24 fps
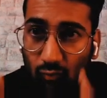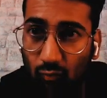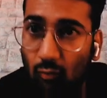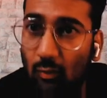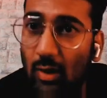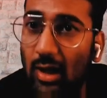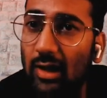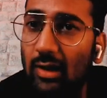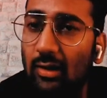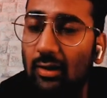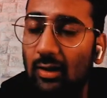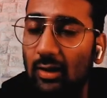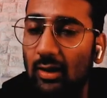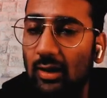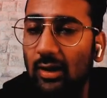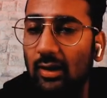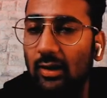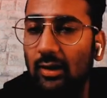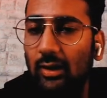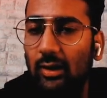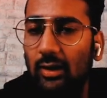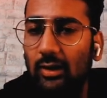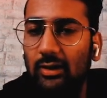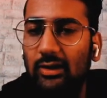well.
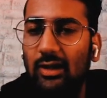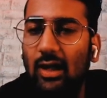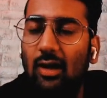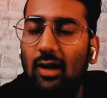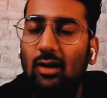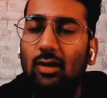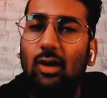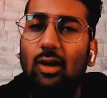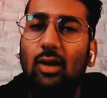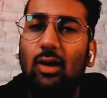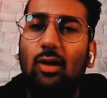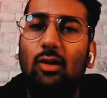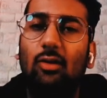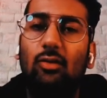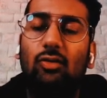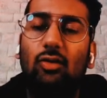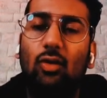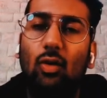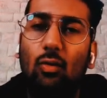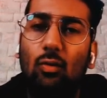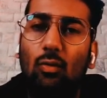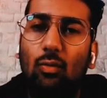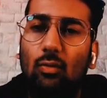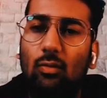Yeah,
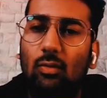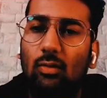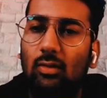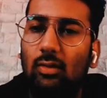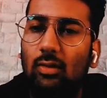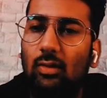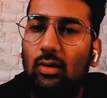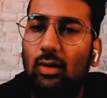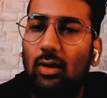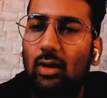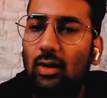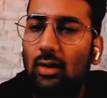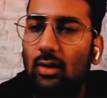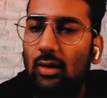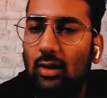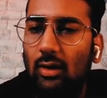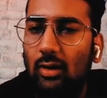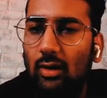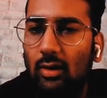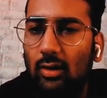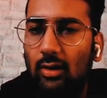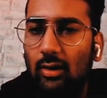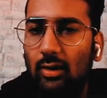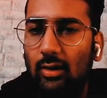so
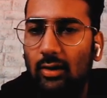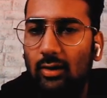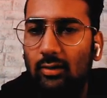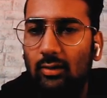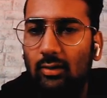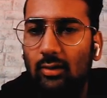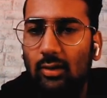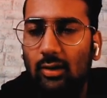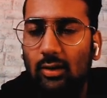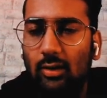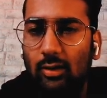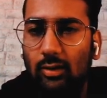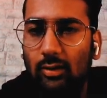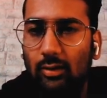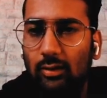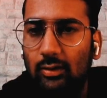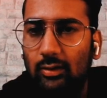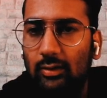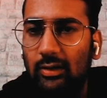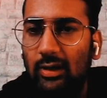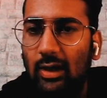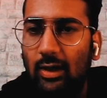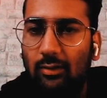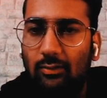uh,
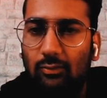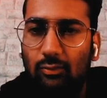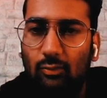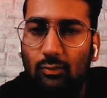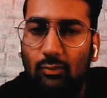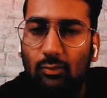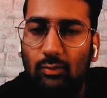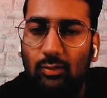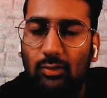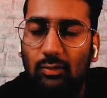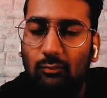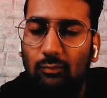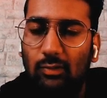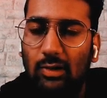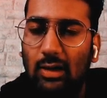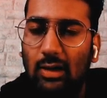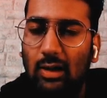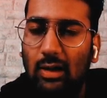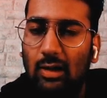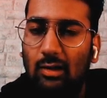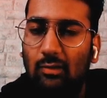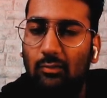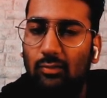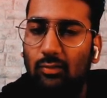yeah, so we
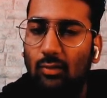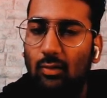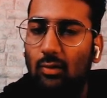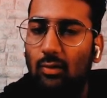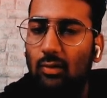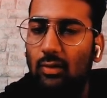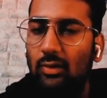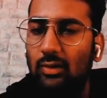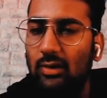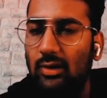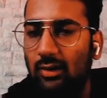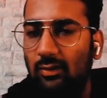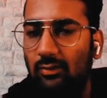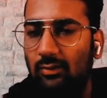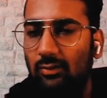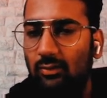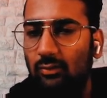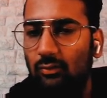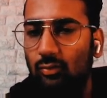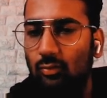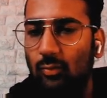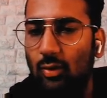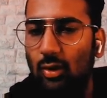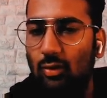have solved this.
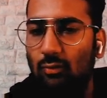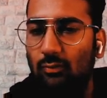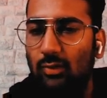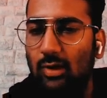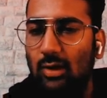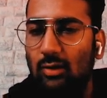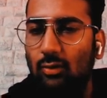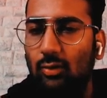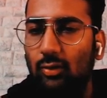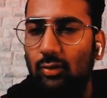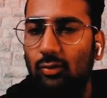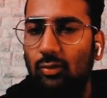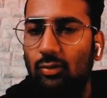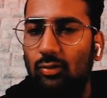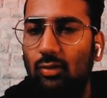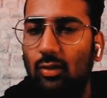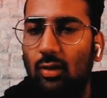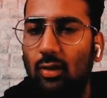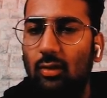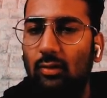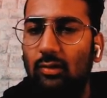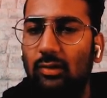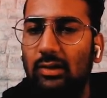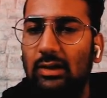Tomorrow we are going to
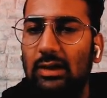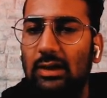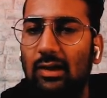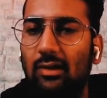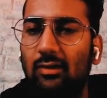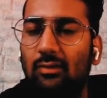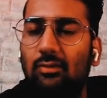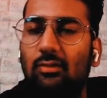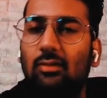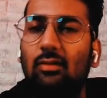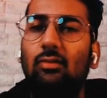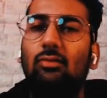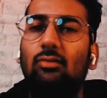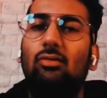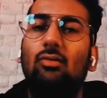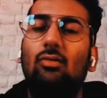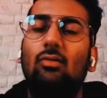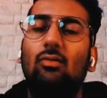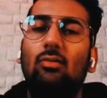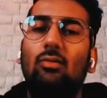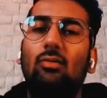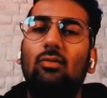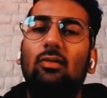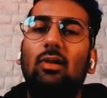solve this.
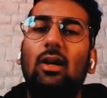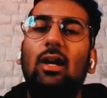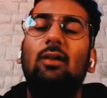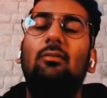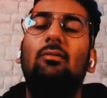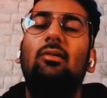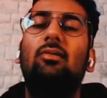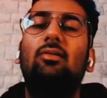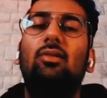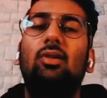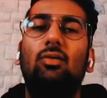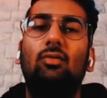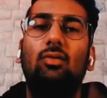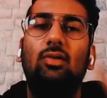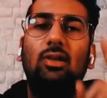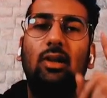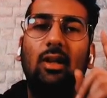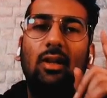So I will see you in the